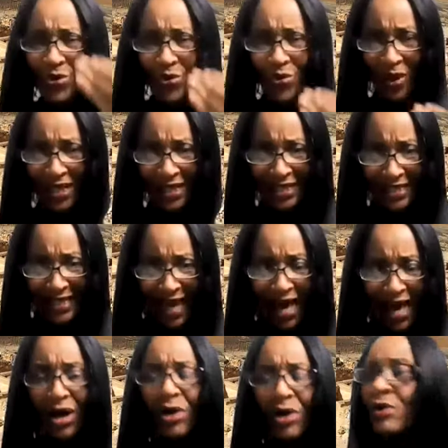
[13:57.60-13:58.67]
the way
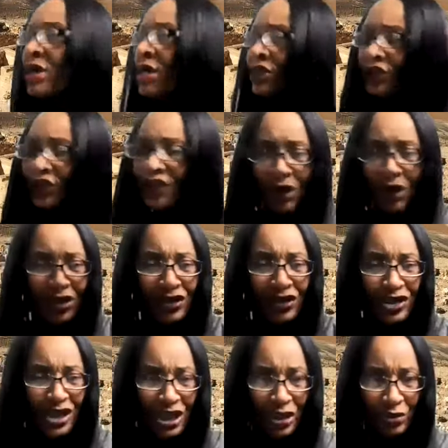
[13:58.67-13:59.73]
down, shall
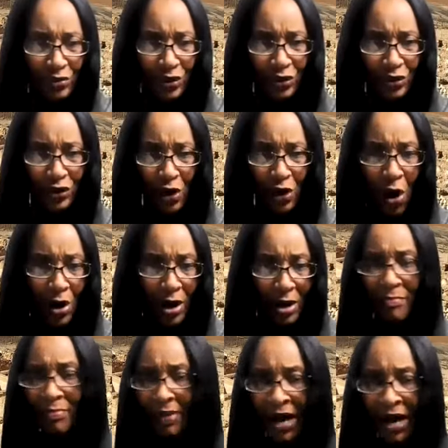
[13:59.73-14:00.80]
continue to talk
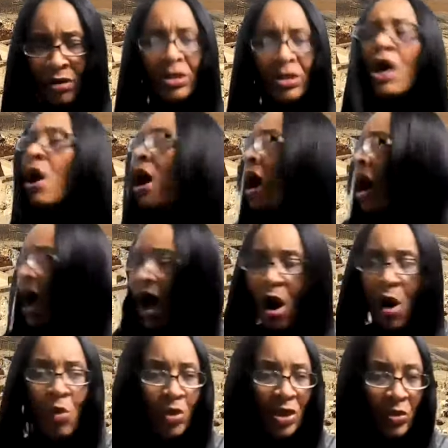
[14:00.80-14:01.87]
about
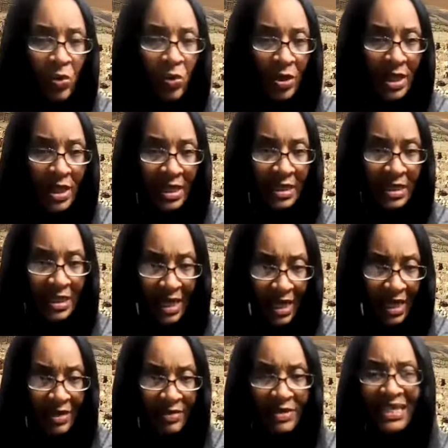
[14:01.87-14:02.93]
how we were
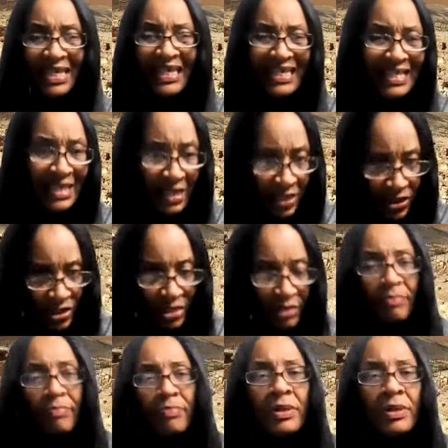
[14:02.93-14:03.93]
slaves in Egypt.